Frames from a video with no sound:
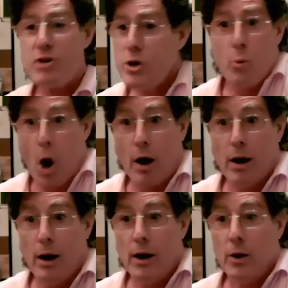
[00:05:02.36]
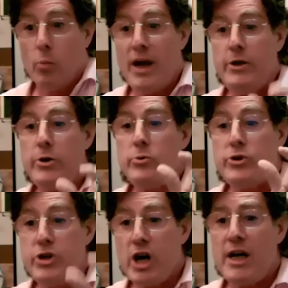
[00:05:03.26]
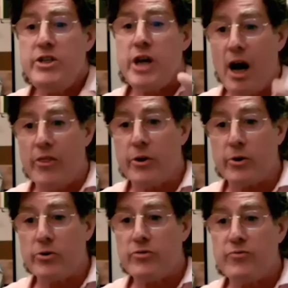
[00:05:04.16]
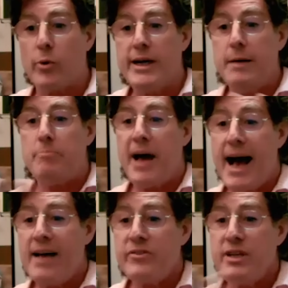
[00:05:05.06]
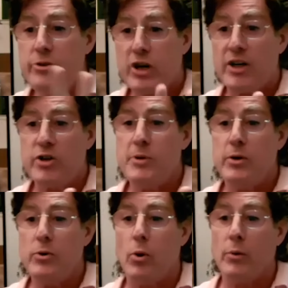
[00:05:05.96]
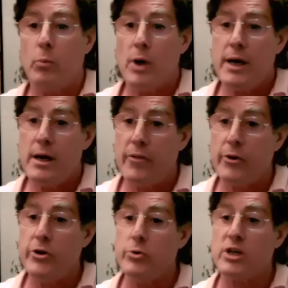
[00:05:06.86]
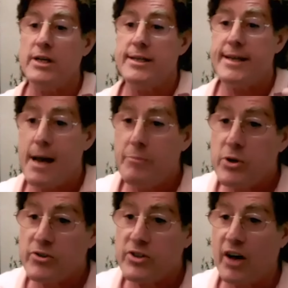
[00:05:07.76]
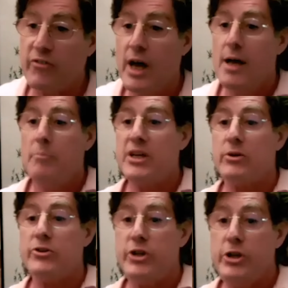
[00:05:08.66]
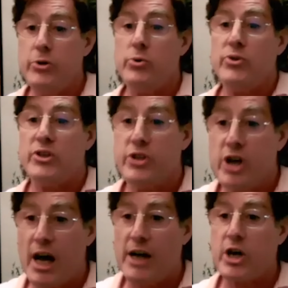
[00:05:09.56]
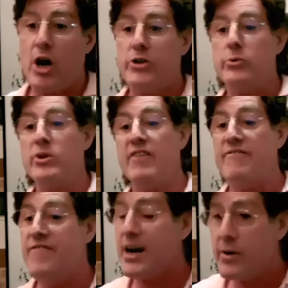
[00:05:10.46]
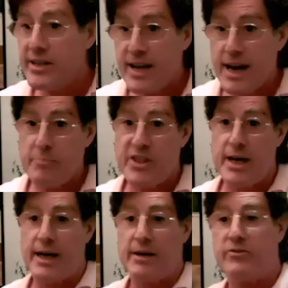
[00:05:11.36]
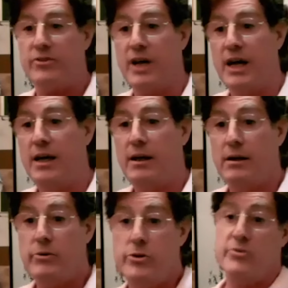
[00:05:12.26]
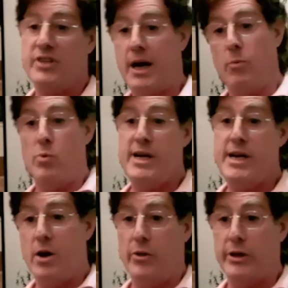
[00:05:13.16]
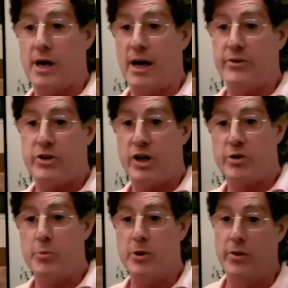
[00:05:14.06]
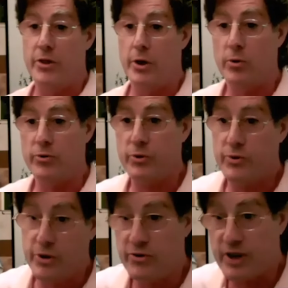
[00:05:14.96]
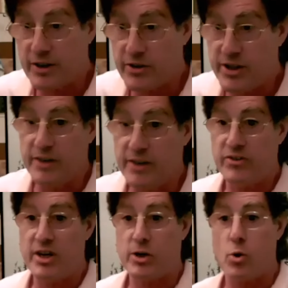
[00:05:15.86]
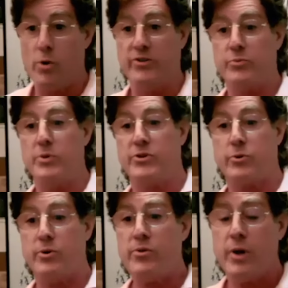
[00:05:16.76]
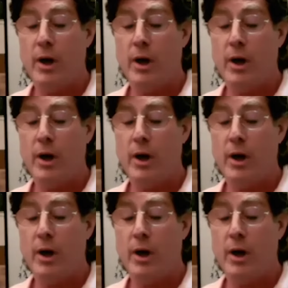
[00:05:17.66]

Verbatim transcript: you are, when you judge others, for in passing judgment on one another, you condemn yourself because you, the judge, are doing the very same things. You say, We know that God's judgment on those who do such things is in accordance with truth.